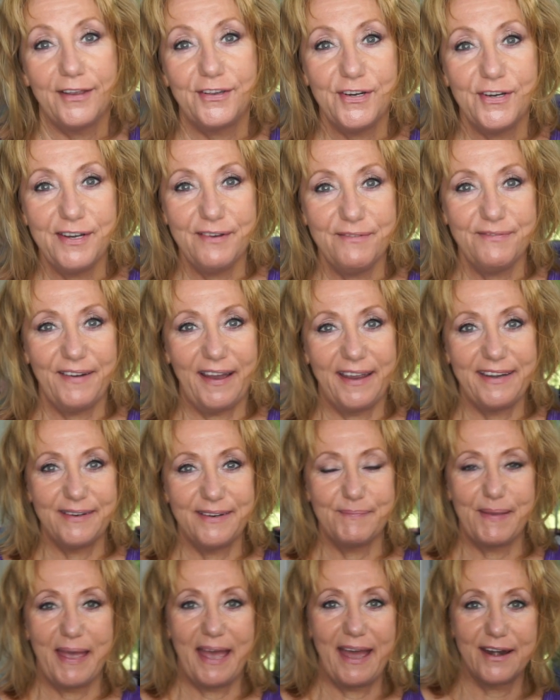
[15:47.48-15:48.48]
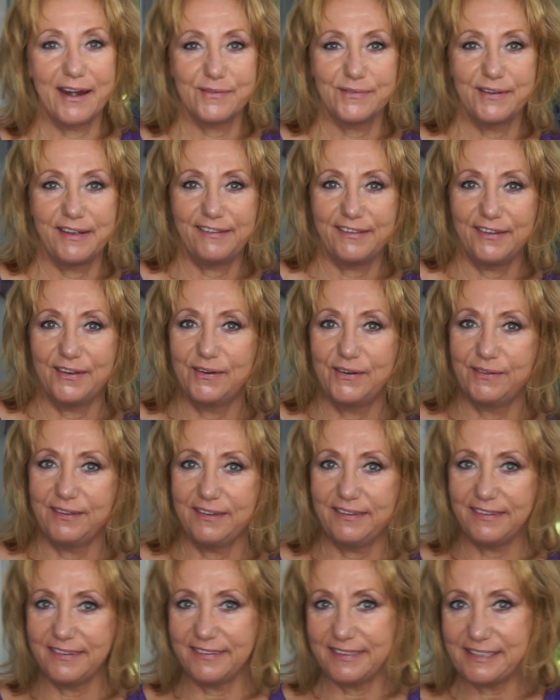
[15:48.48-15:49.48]
I couldn't find a battery, so
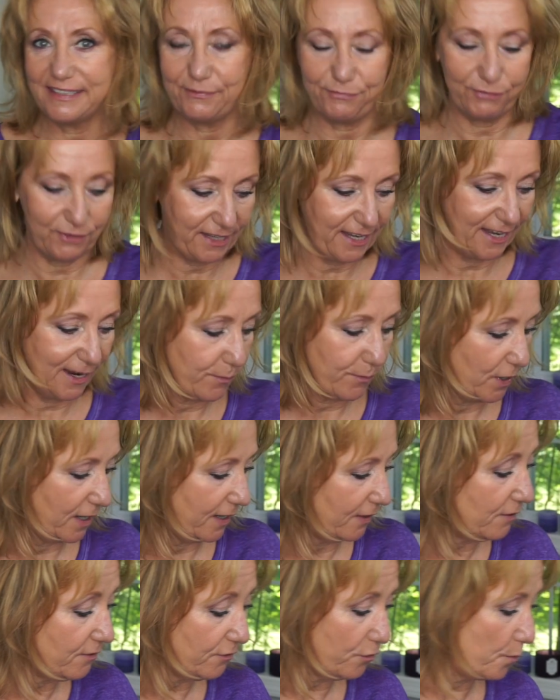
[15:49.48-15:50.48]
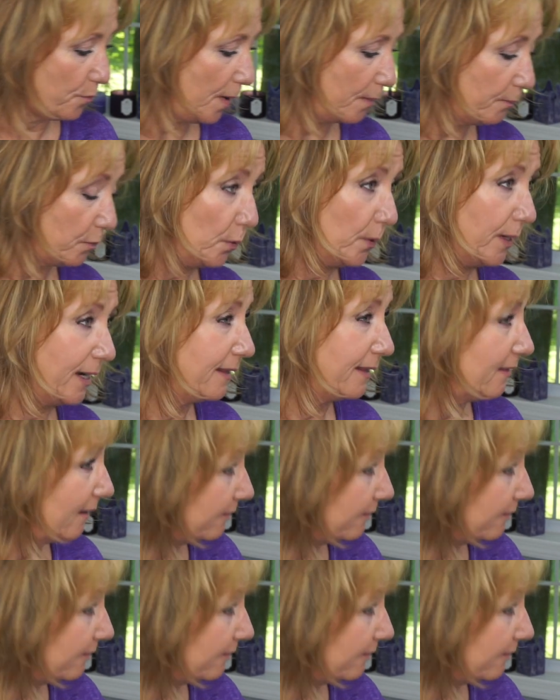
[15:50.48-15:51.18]
this is a different camera. I don't even remember what I